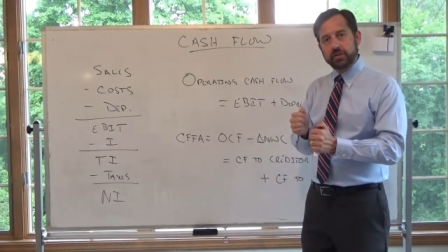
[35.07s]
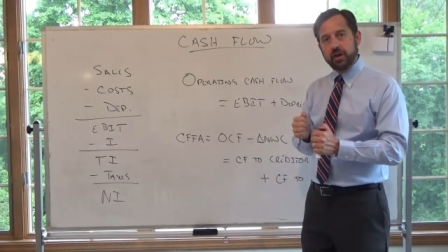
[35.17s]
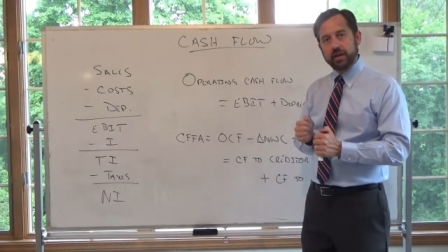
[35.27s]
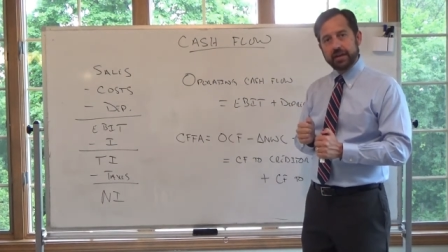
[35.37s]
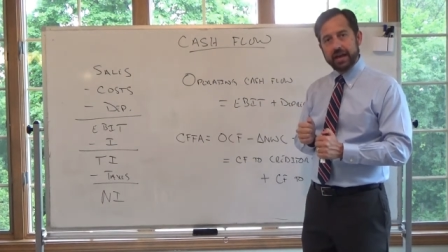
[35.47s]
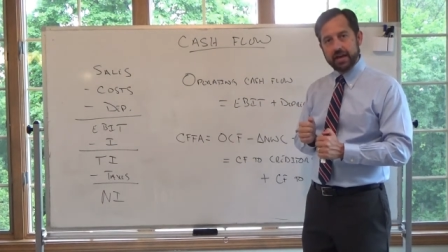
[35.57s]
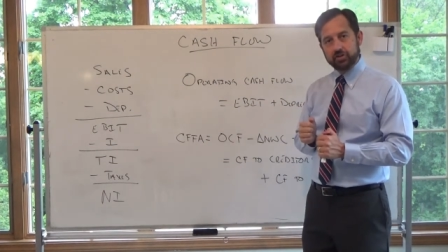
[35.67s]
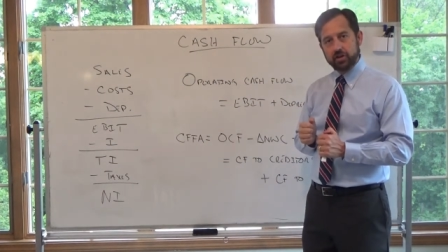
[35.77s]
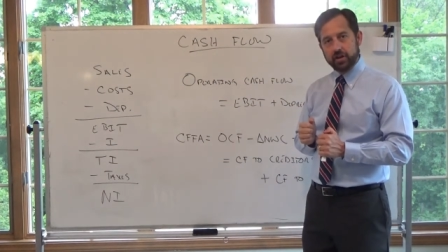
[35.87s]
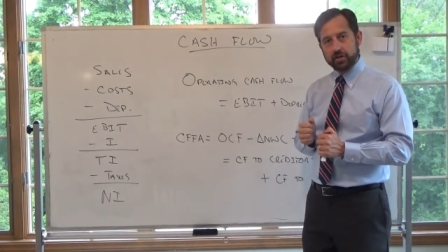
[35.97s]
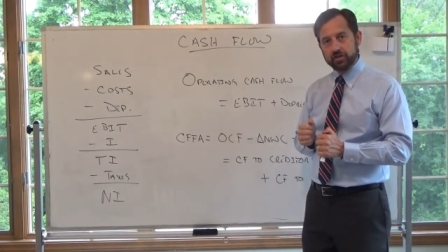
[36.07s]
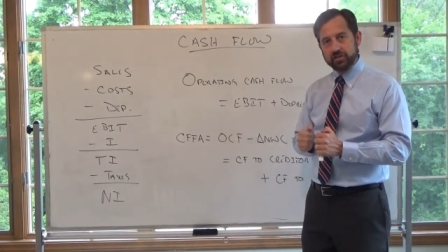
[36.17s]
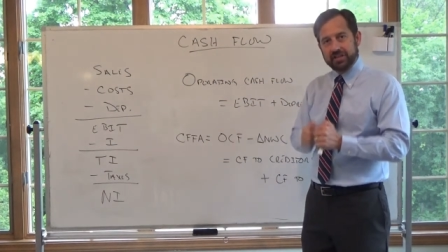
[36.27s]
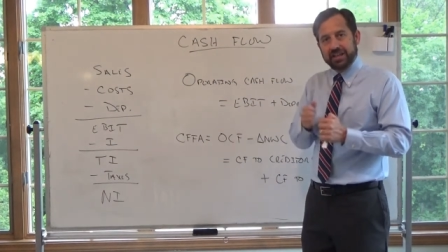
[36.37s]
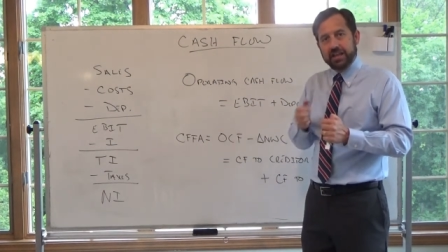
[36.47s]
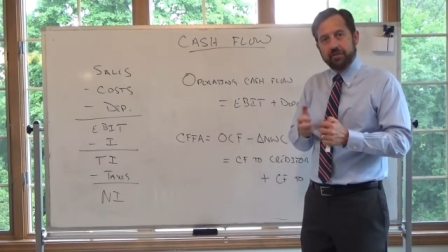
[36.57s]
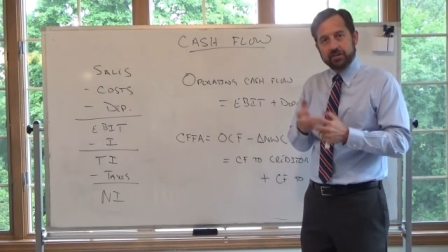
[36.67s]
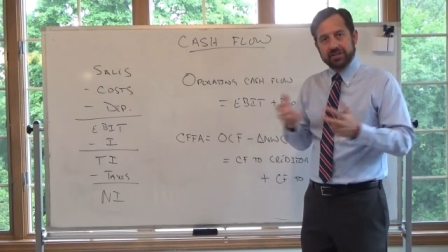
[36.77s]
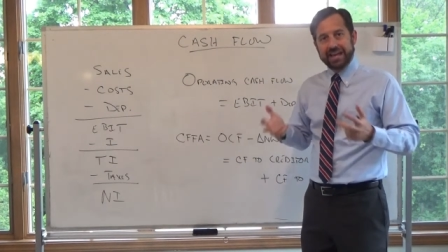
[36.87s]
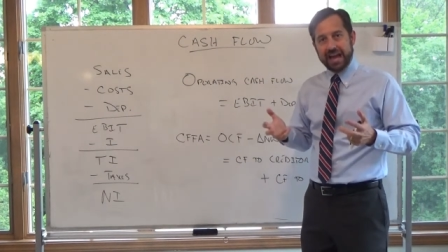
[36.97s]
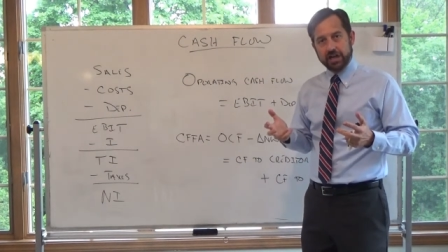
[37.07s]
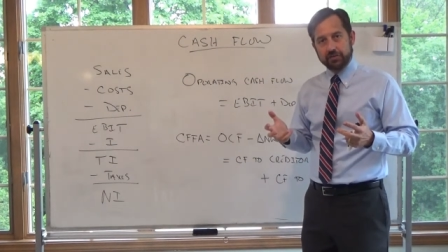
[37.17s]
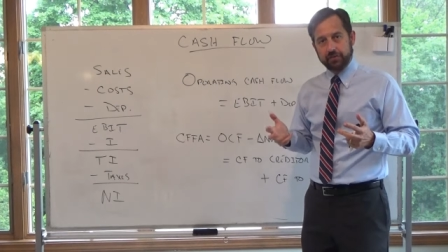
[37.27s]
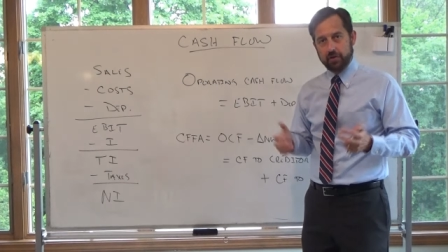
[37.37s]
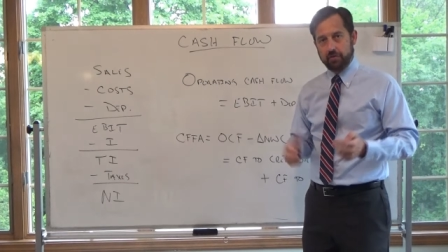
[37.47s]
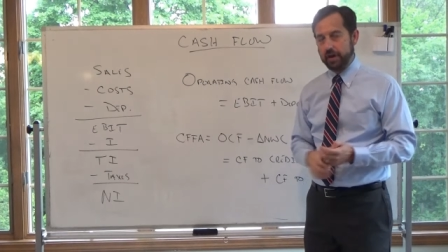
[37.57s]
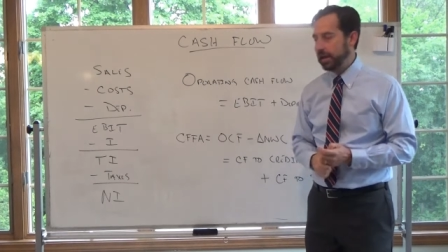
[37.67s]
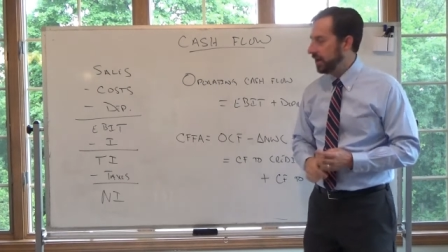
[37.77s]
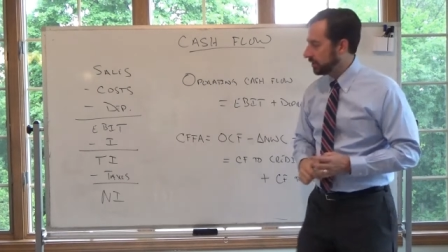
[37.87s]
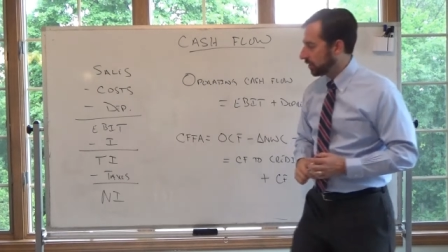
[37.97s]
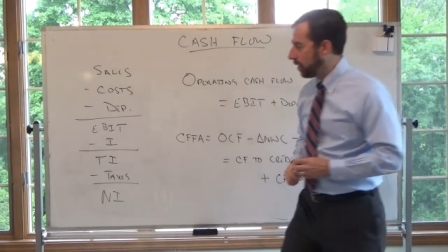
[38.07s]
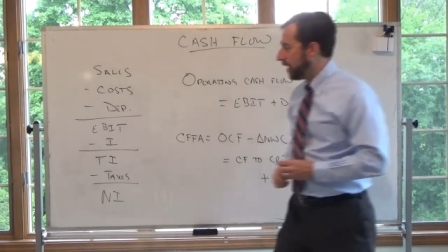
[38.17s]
the non-cash deductions to give us cash flow, right? So